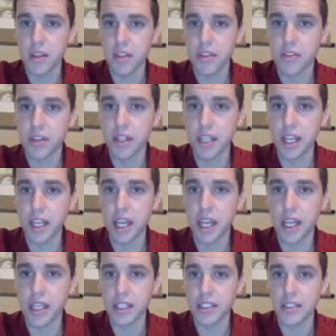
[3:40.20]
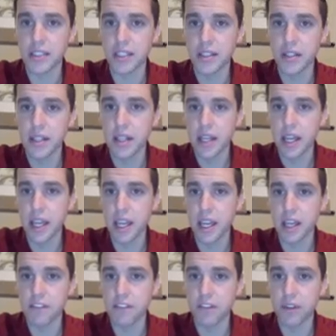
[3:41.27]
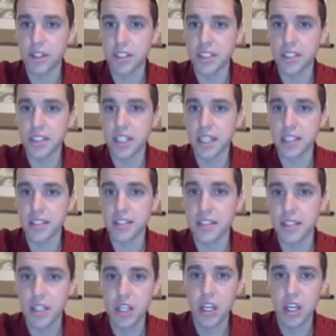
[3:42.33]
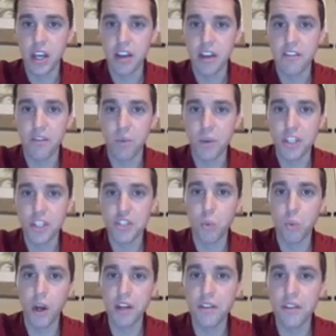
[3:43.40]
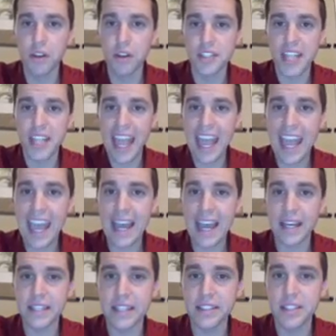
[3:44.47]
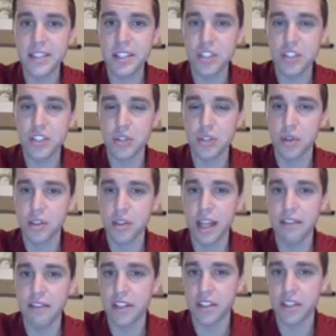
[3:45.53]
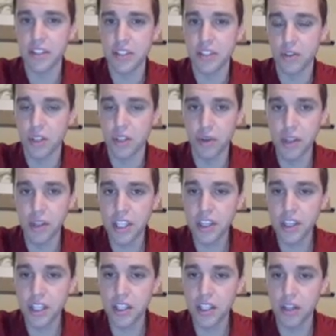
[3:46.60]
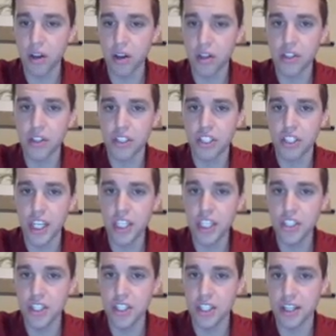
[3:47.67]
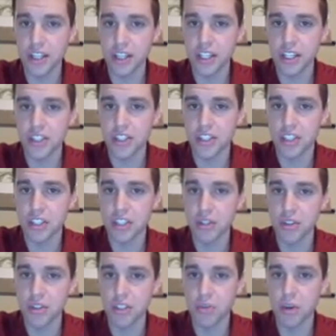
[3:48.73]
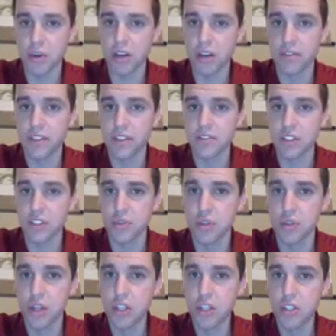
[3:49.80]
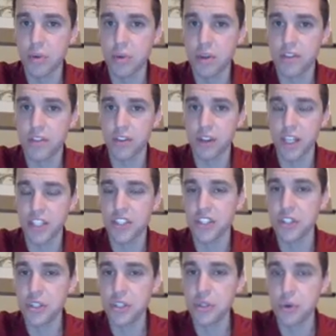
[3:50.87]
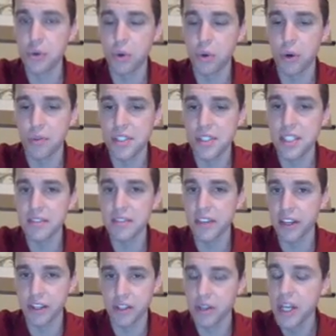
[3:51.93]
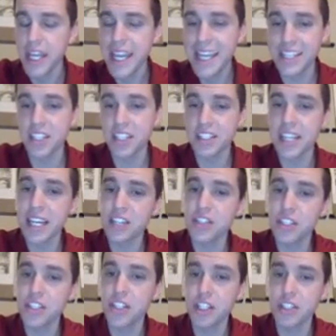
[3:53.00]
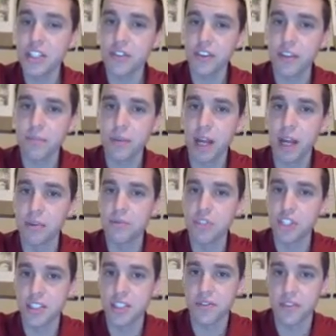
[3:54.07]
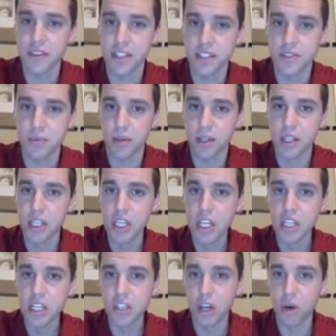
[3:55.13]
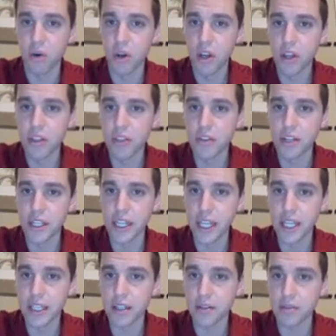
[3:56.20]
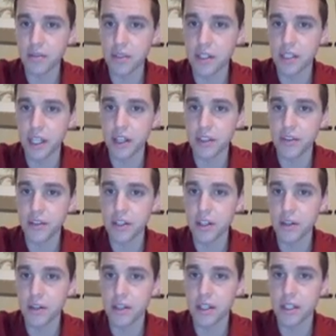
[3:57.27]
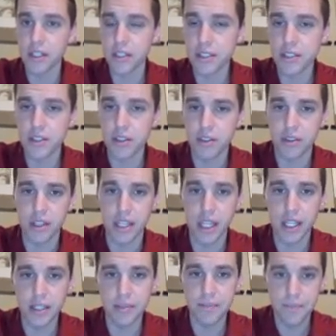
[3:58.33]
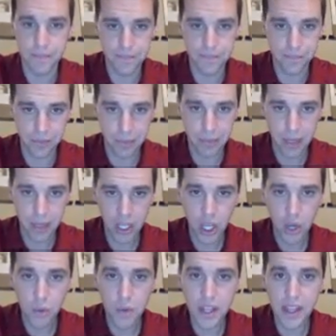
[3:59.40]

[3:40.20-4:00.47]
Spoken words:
3, 8, and 4, 6. Which one of those adds to 11? So the only thing that you're changing here is the 2 and the 12 gives you 24. That's your new, quote, C value. It doesn't actually change for the problem, just for this one. So 3 and 8, where did that 3 go? There it is, 3 and 8. We